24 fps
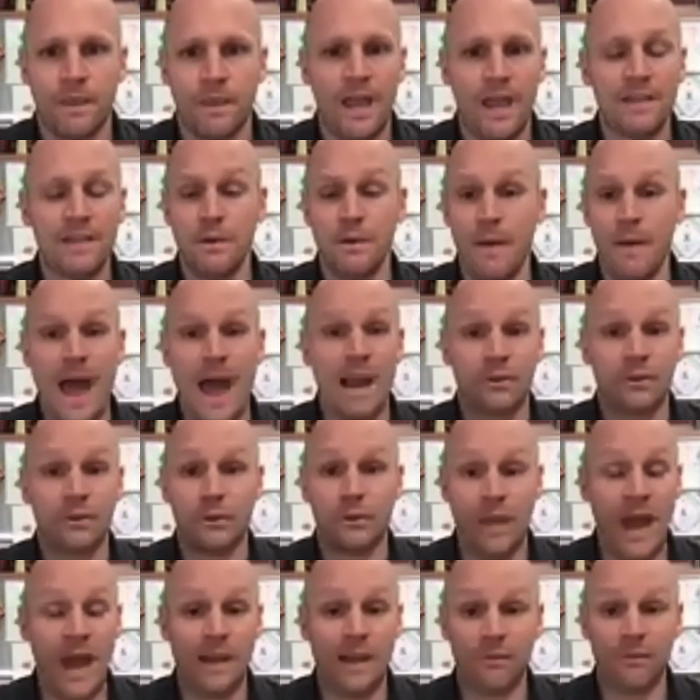and the act,
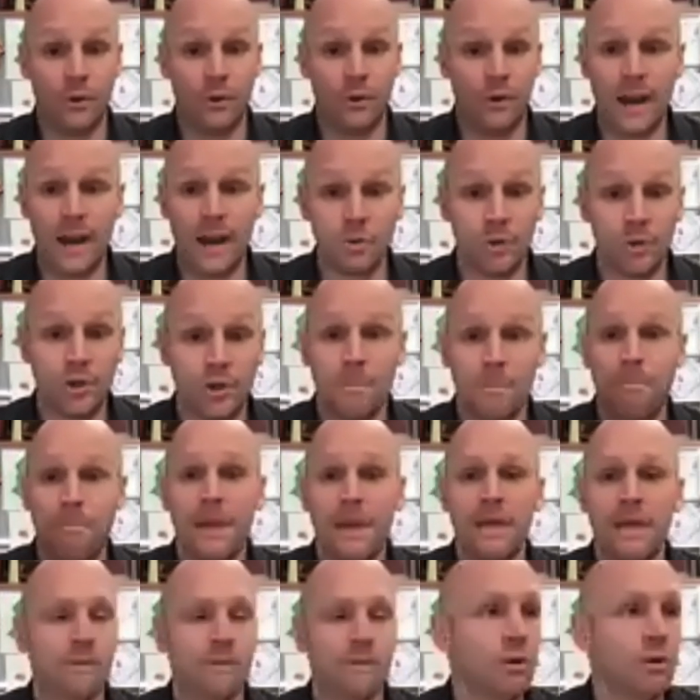they're actually competing.